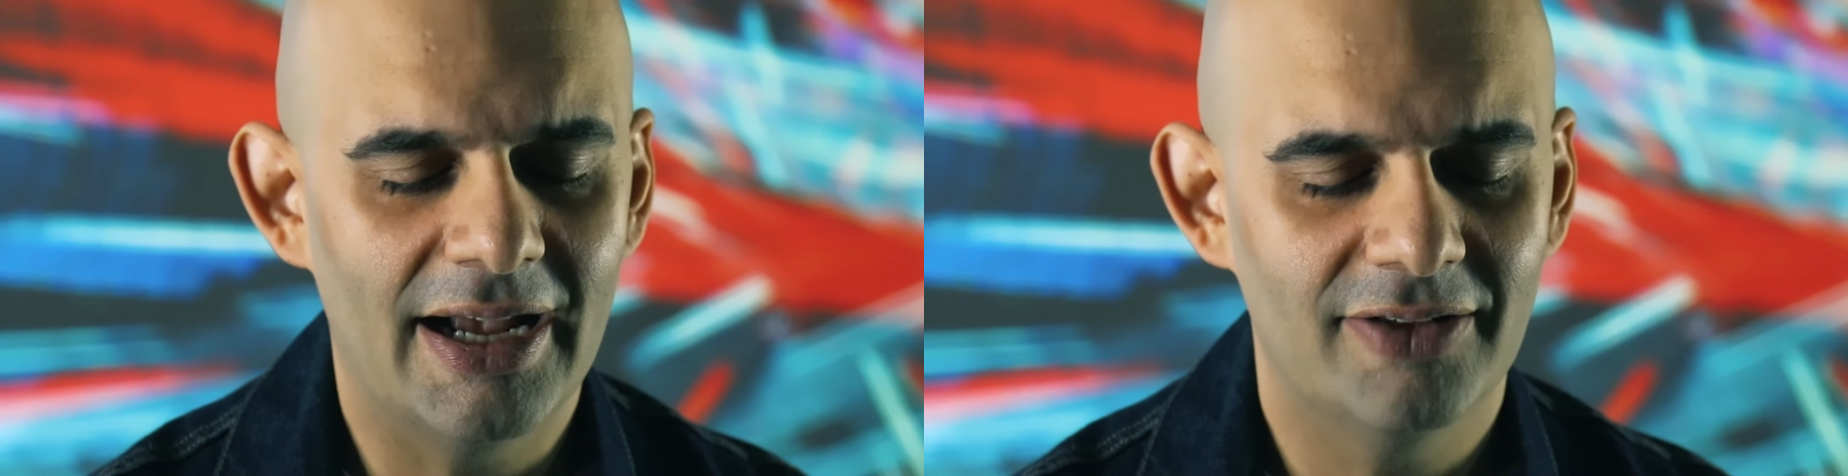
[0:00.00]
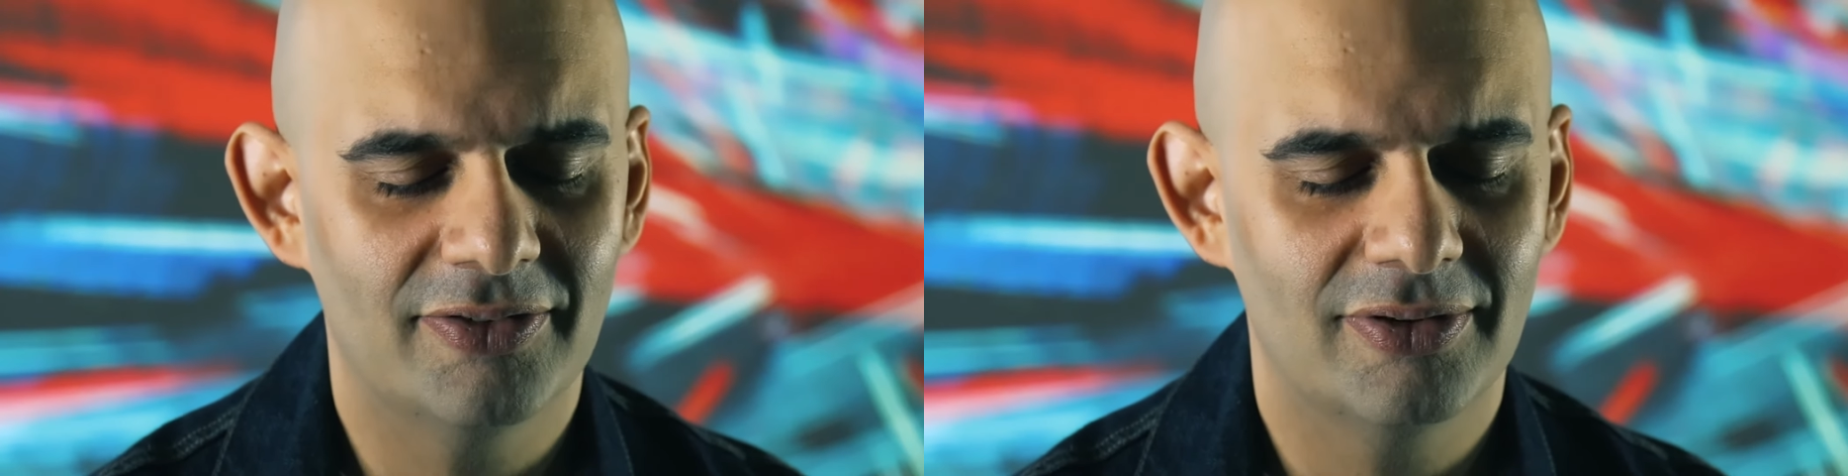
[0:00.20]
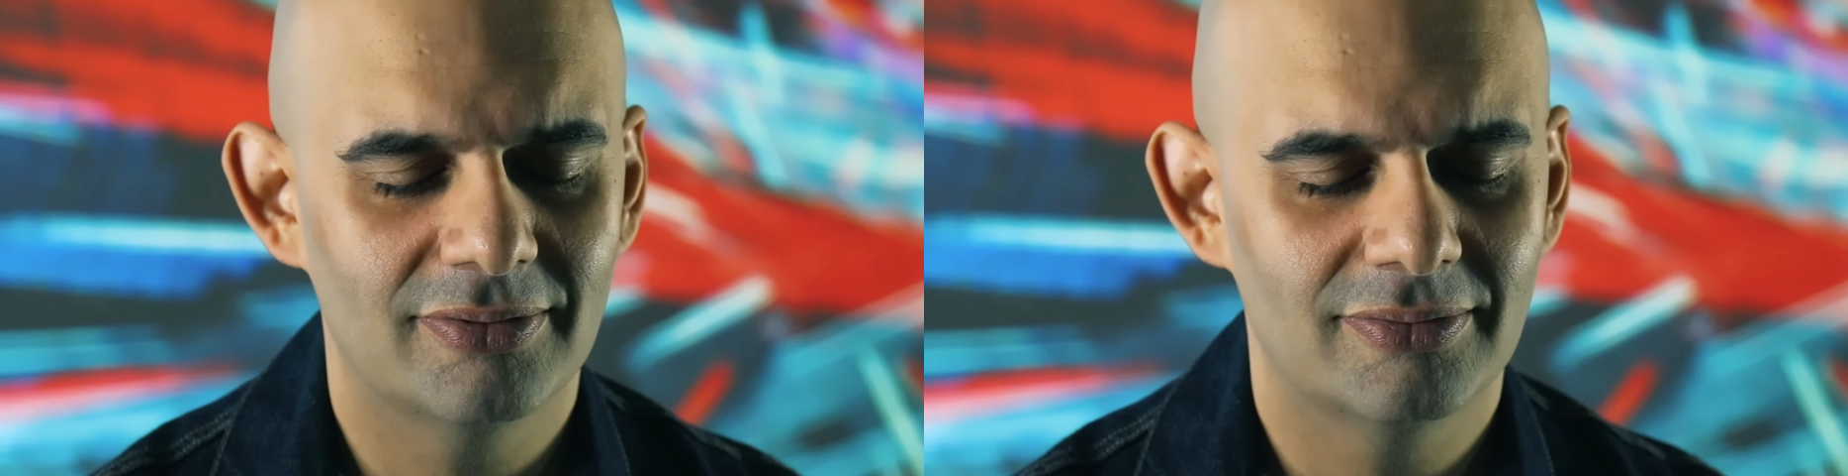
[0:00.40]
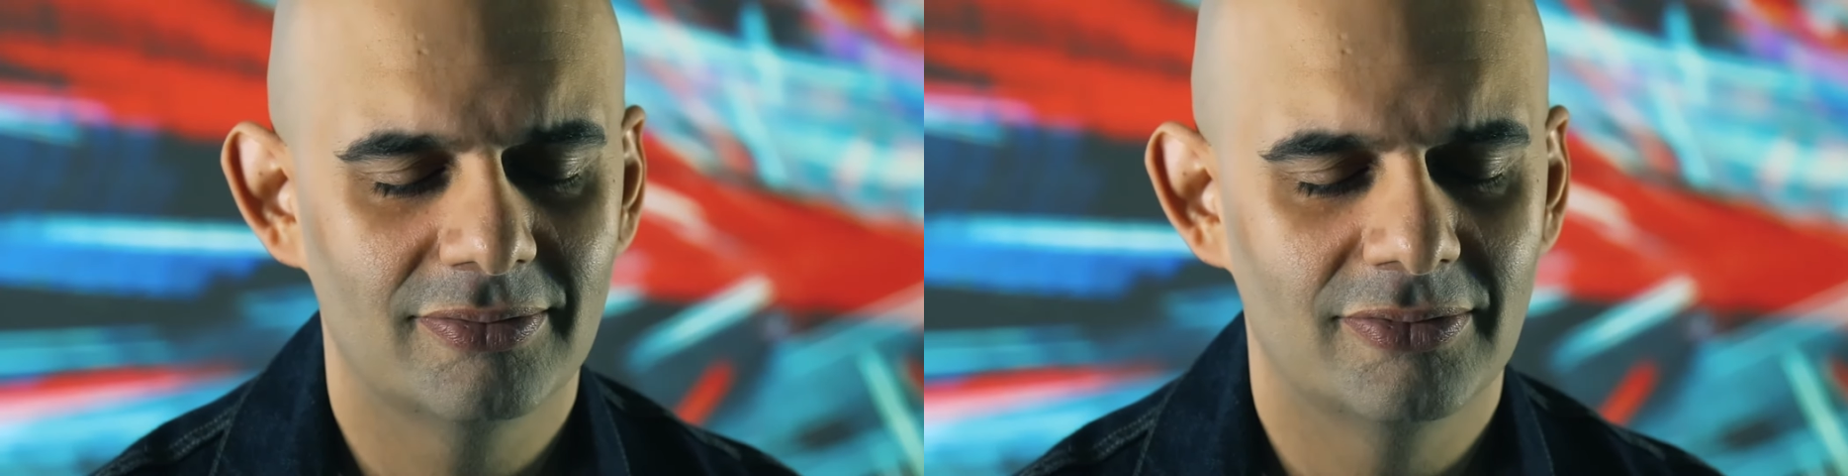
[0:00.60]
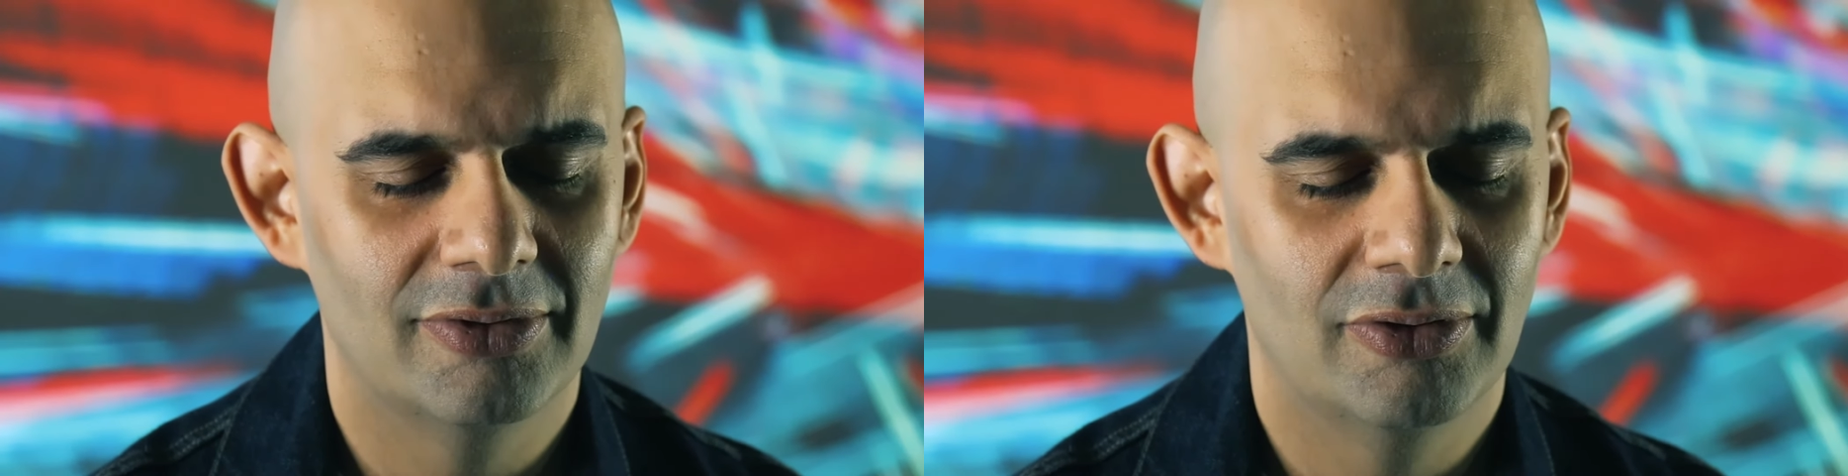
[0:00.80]
ask
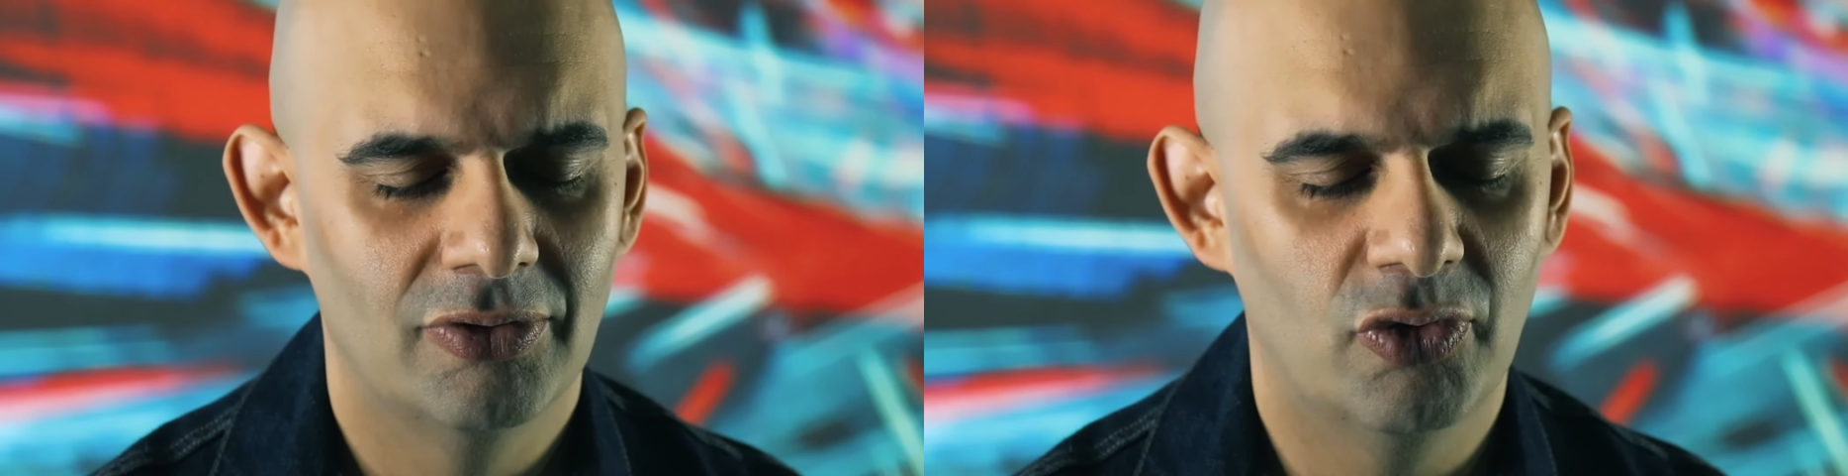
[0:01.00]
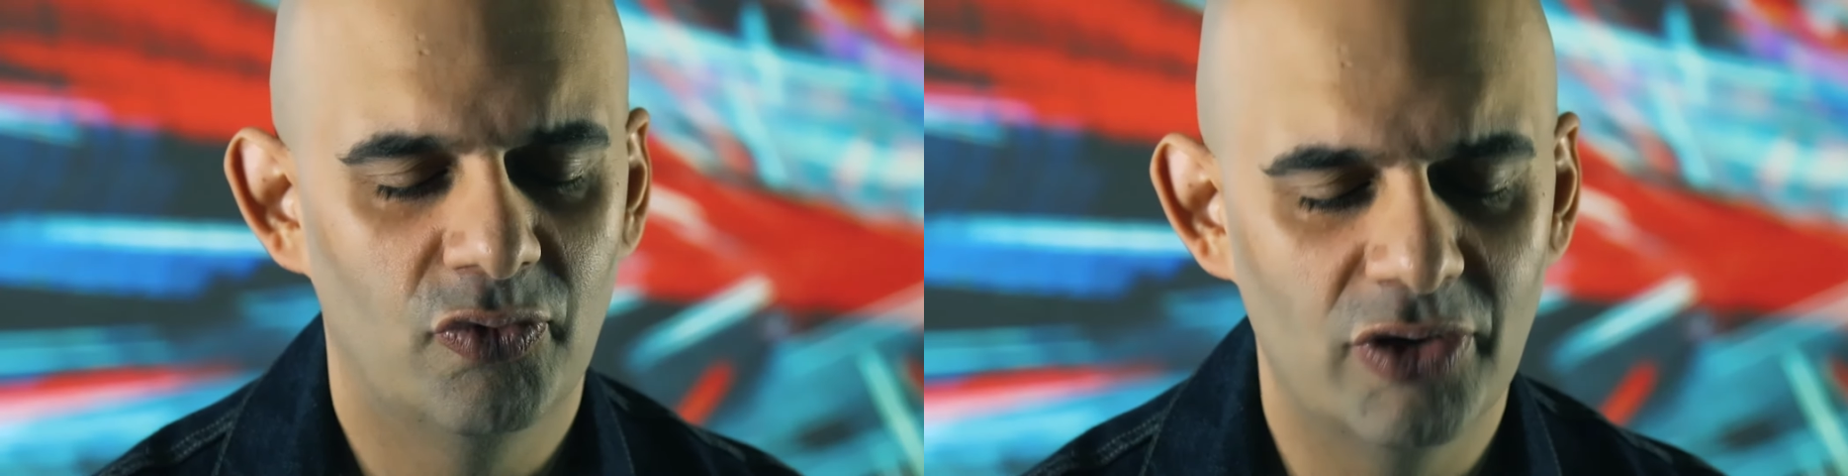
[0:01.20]
for